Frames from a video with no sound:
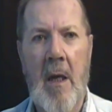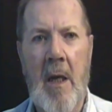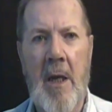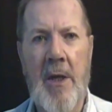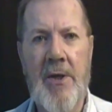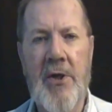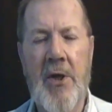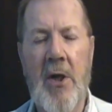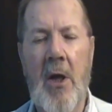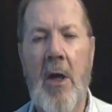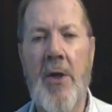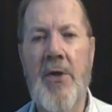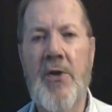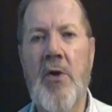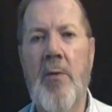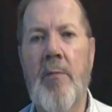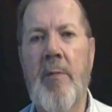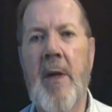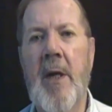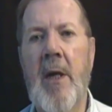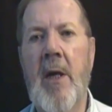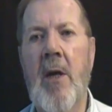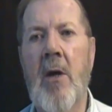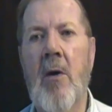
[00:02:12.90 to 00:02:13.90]
It should also
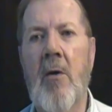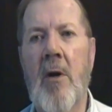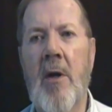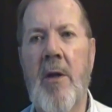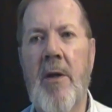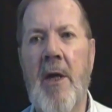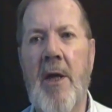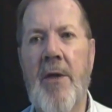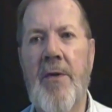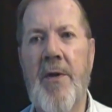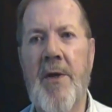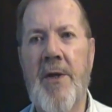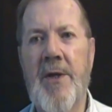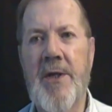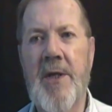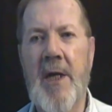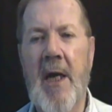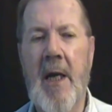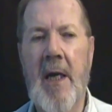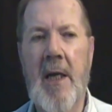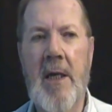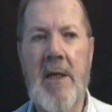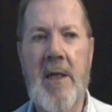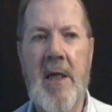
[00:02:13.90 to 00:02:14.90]
be noted that the
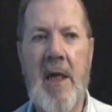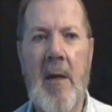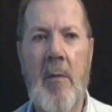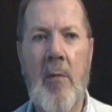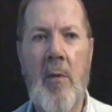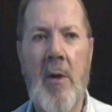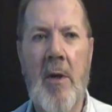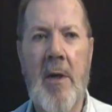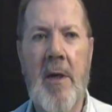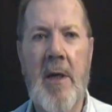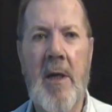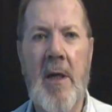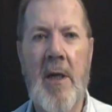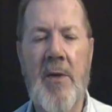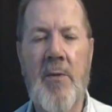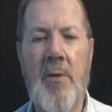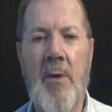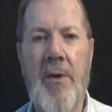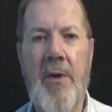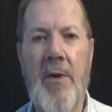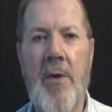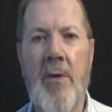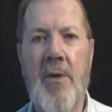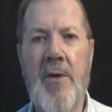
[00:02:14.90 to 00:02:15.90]
second table deals
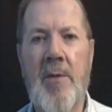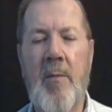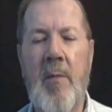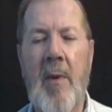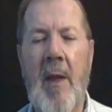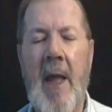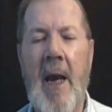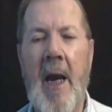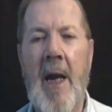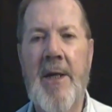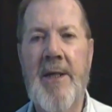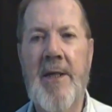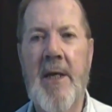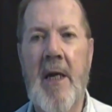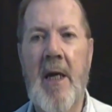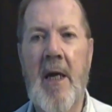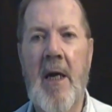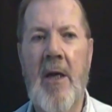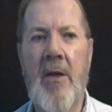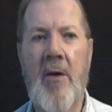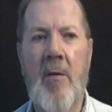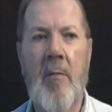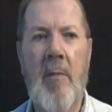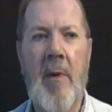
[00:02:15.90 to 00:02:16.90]
with those planets and
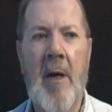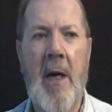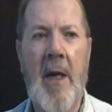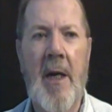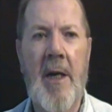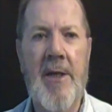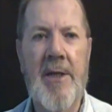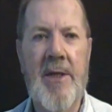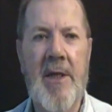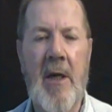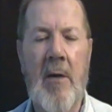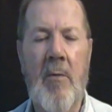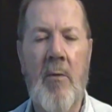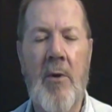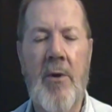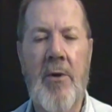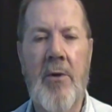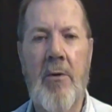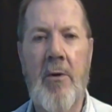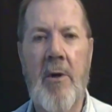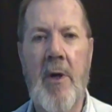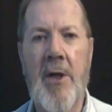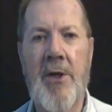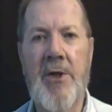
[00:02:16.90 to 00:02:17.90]
other bodies that were
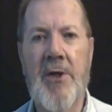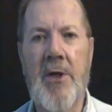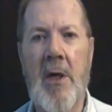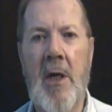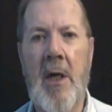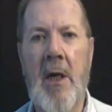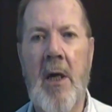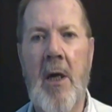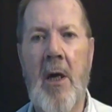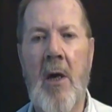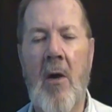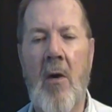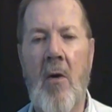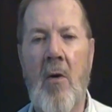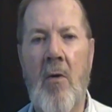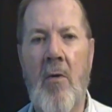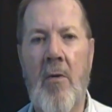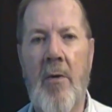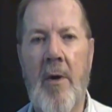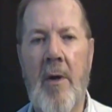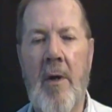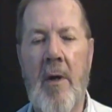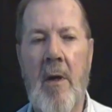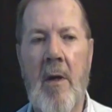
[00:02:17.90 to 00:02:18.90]
traditionally
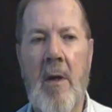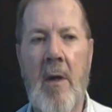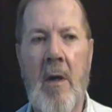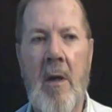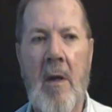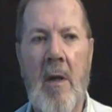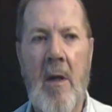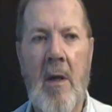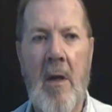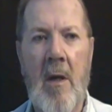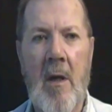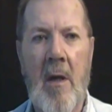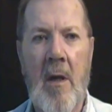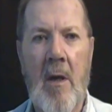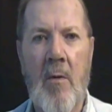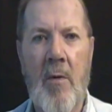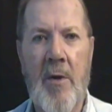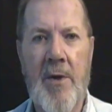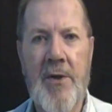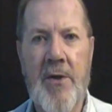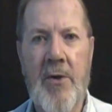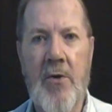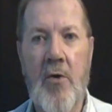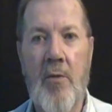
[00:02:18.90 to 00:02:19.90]
known,
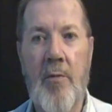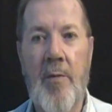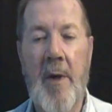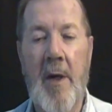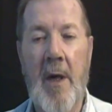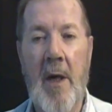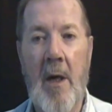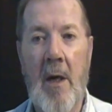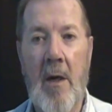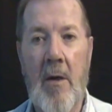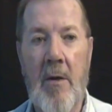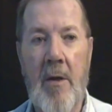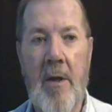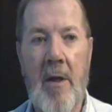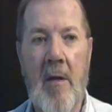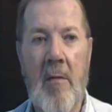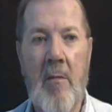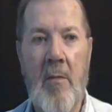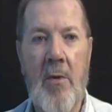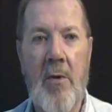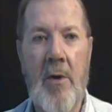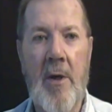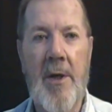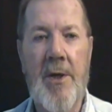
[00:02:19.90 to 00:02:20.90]
which group included the
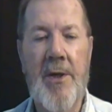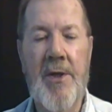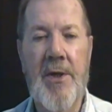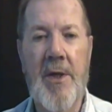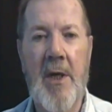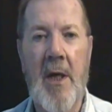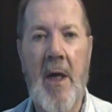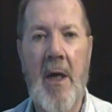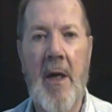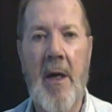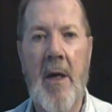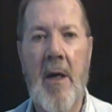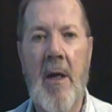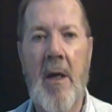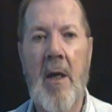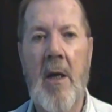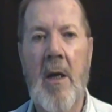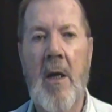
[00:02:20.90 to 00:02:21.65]
moon and sun.